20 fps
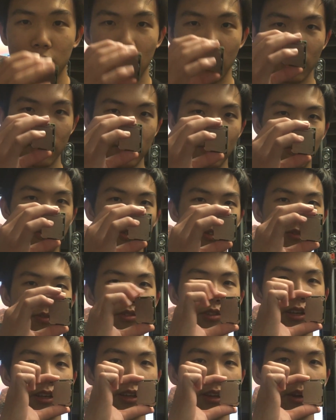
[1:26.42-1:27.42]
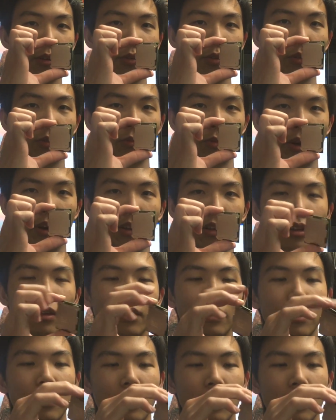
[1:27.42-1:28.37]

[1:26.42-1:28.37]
thing, which I've taken out already,